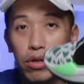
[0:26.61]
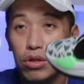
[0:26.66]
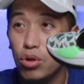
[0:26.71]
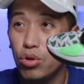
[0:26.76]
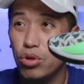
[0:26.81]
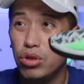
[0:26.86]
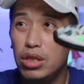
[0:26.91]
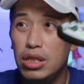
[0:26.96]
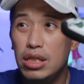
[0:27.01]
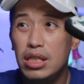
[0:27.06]

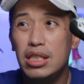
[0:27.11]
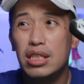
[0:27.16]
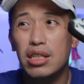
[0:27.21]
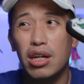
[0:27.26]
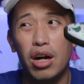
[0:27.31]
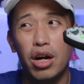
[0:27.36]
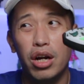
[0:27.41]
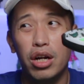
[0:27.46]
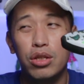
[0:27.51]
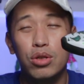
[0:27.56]
So these
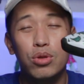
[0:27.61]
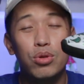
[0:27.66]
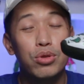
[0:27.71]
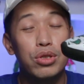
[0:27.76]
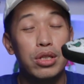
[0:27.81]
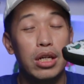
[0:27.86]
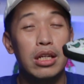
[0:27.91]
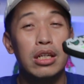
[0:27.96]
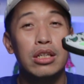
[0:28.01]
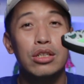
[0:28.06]
are two
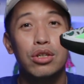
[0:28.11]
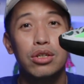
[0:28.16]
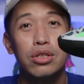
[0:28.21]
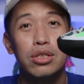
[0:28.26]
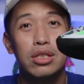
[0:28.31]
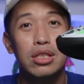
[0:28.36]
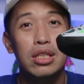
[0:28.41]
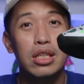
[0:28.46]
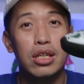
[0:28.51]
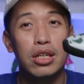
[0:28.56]
signature
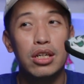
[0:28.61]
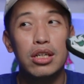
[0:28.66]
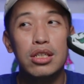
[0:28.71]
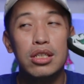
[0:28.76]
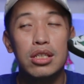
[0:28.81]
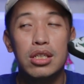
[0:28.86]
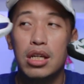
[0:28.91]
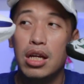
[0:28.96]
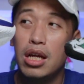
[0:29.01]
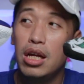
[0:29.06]

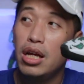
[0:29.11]
sneakers.